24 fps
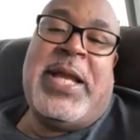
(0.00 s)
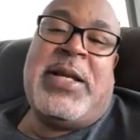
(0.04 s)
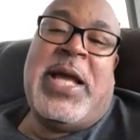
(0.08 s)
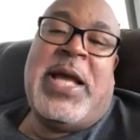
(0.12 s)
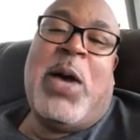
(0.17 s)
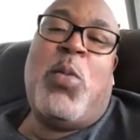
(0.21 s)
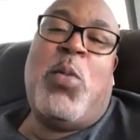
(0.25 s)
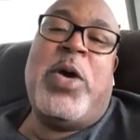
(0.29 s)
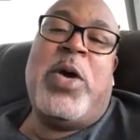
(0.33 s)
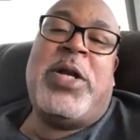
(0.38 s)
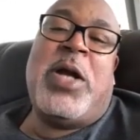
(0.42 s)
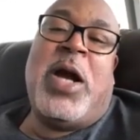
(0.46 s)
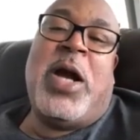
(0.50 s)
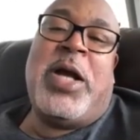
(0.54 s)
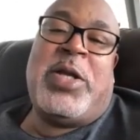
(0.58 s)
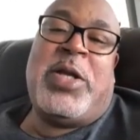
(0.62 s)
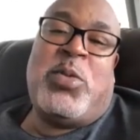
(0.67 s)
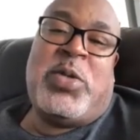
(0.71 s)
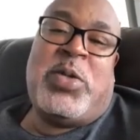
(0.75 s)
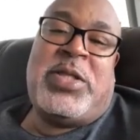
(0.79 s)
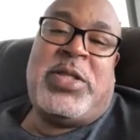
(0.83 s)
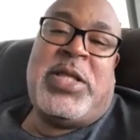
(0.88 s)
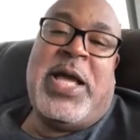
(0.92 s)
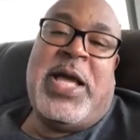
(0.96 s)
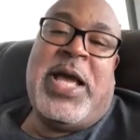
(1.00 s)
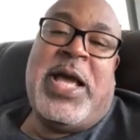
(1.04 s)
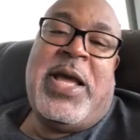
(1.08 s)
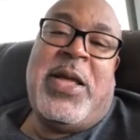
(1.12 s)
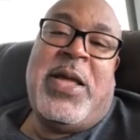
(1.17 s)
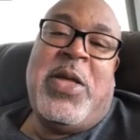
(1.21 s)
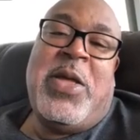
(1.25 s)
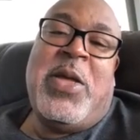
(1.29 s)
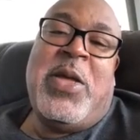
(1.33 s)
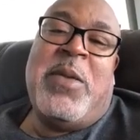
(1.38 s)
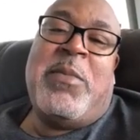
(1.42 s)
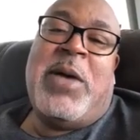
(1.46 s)
I wouldn't argue with that.
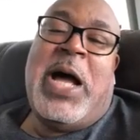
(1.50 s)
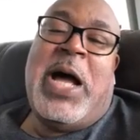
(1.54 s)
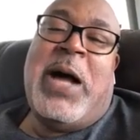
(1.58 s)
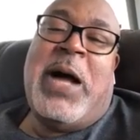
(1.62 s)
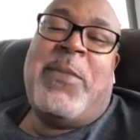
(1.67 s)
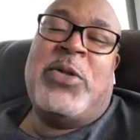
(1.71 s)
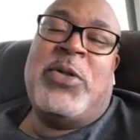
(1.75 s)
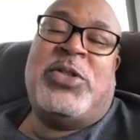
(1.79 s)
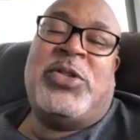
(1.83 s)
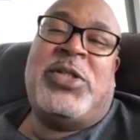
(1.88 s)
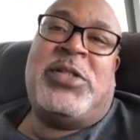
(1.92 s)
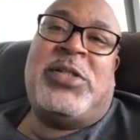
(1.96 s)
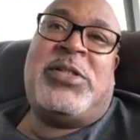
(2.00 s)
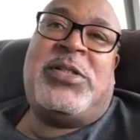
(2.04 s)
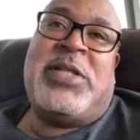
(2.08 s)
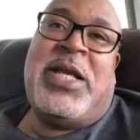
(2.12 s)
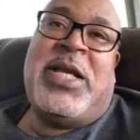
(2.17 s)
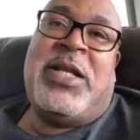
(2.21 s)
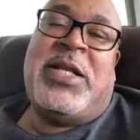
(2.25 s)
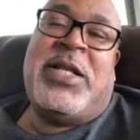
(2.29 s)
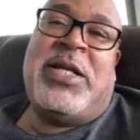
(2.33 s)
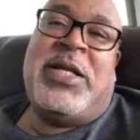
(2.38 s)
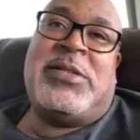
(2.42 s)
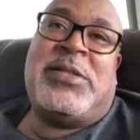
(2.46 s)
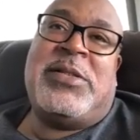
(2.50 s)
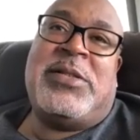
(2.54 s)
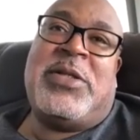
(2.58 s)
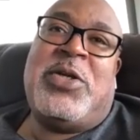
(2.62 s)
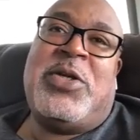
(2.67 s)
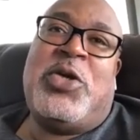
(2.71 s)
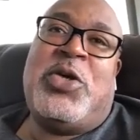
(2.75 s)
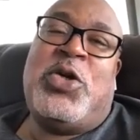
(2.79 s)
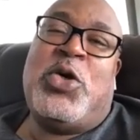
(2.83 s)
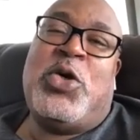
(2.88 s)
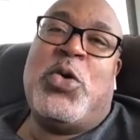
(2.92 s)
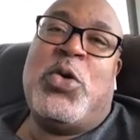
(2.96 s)
But I'm gonna just say this:
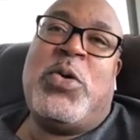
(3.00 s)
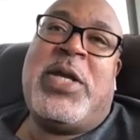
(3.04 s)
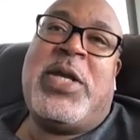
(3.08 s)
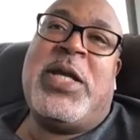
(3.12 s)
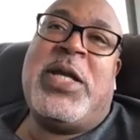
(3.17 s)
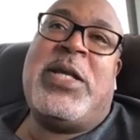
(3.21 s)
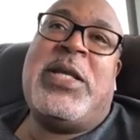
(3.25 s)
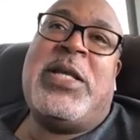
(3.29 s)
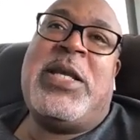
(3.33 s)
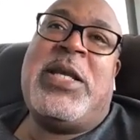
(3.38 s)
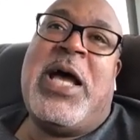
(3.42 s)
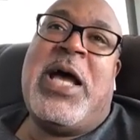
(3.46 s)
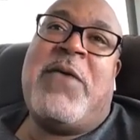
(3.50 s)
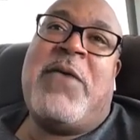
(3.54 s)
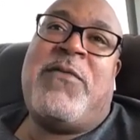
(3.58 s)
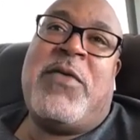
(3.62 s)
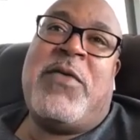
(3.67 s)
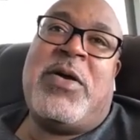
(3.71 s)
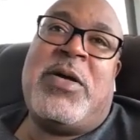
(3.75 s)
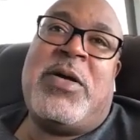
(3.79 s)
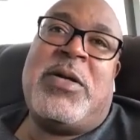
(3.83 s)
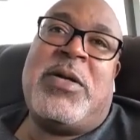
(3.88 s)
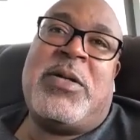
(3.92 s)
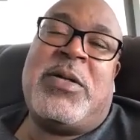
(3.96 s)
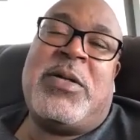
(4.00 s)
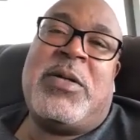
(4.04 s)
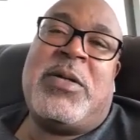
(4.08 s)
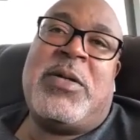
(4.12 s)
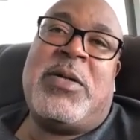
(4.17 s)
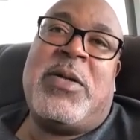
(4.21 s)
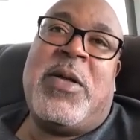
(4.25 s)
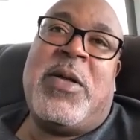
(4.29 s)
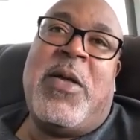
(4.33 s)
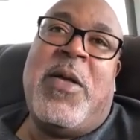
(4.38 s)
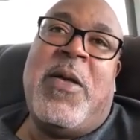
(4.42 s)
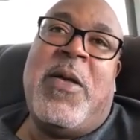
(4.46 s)
you can never
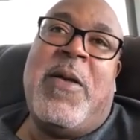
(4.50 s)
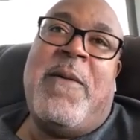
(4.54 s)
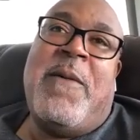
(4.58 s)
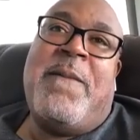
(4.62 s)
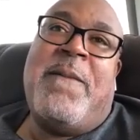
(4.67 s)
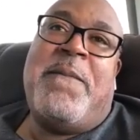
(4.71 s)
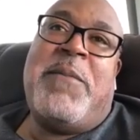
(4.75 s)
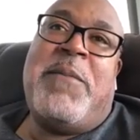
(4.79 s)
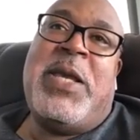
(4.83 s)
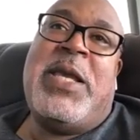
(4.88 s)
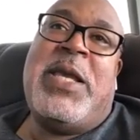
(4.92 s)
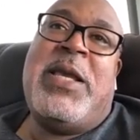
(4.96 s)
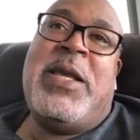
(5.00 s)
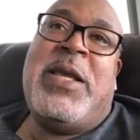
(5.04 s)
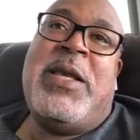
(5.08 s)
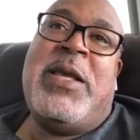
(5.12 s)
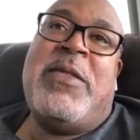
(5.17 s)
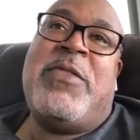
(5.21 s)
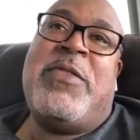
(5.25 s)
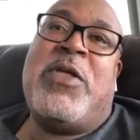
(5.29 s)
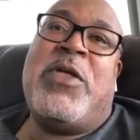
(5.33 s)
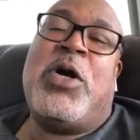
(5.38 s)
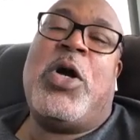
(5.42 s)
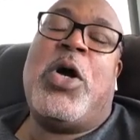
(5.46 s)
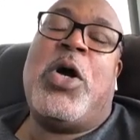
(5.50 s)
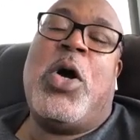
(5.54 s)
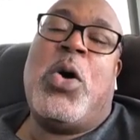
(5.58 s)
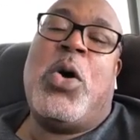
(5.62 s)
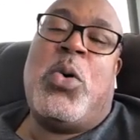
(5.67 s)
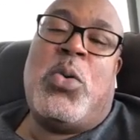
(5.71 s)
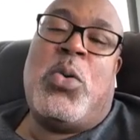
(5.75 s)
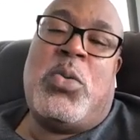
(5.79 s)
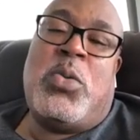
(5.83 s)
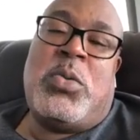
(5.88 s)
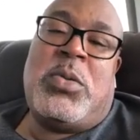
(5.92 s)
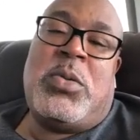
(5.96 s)
be the
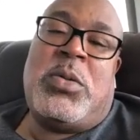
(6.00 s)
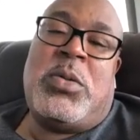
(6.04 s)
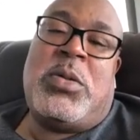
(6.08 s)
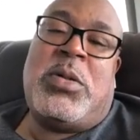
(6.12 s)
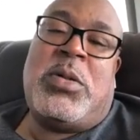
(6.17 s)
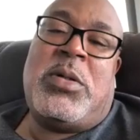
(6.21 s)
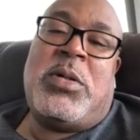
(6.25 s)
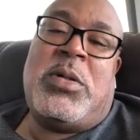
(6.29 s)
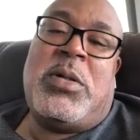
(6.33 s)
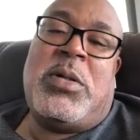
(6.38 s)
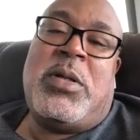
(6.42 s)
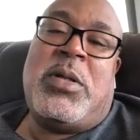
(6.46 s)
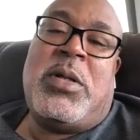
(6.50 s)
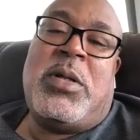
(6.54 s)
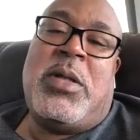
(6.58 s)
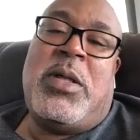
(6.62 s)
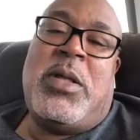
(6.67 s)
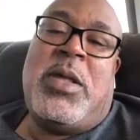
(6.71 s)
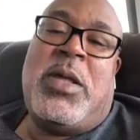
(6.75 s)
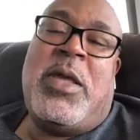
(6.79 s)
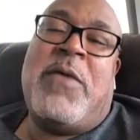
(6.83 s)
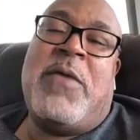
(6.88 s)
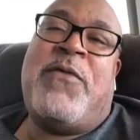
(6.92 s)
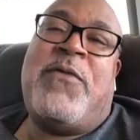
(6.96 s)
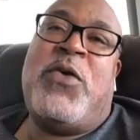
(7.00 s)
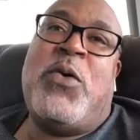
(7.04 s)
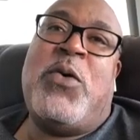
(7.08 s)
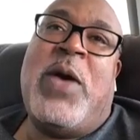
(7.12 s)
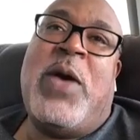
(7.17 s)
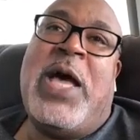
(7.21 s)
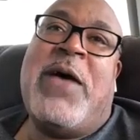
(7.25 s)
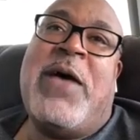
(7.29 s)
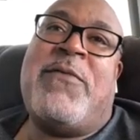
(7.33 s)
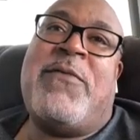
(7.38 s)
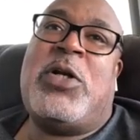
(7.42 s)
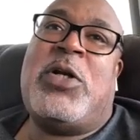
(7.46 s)
GOAT if you
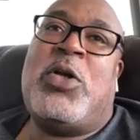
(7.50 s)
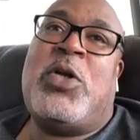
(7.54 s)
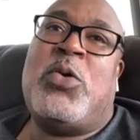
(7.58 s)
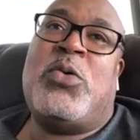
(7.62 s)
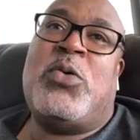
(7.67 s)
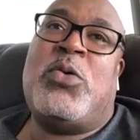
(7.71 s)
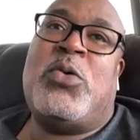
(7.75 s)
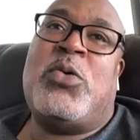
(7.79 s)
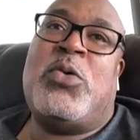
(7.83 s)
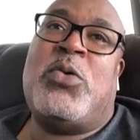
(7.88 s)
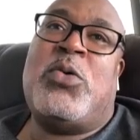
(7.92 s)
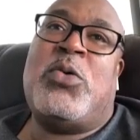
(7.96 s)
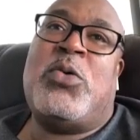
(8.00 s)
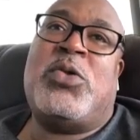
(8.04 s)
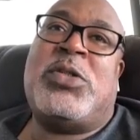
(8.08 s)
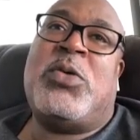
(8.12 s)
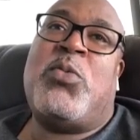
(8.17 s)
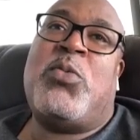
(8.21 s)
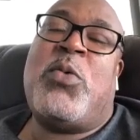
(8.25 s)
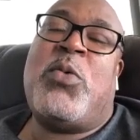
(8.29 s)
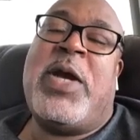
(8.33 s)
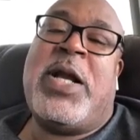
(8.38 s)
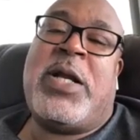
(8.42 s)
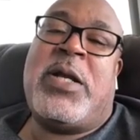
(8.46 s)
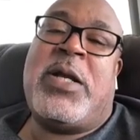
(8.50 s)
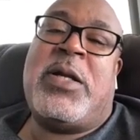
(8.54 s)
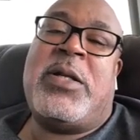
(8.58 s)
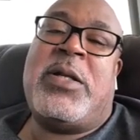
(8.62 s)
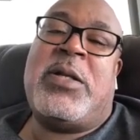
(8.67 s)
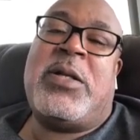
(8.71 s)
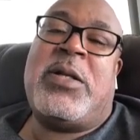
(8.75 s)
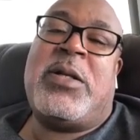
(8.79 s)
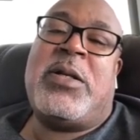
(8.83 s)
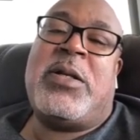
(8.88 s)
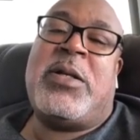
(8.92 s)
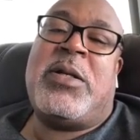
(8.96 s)
have a losing record
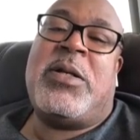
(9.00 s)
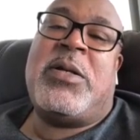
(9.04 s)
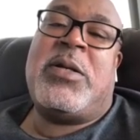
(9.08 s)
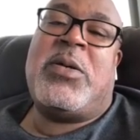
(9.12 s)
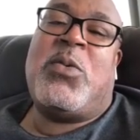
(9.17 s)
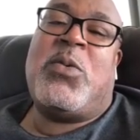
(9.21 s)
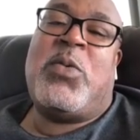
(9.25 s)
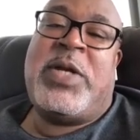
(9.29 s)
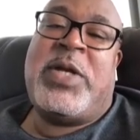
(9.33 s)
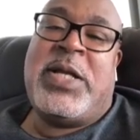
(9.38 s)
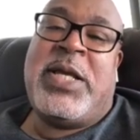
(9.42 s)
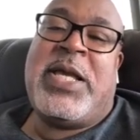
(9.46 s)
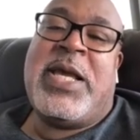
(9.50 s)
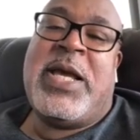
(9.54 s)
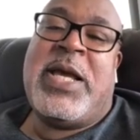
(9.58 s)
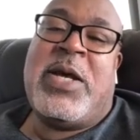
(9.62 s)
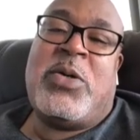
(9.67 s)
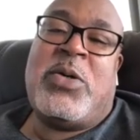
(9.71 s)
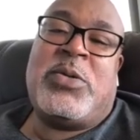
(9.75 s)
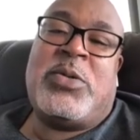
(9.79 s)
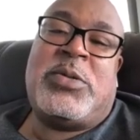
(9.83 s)
when it counts.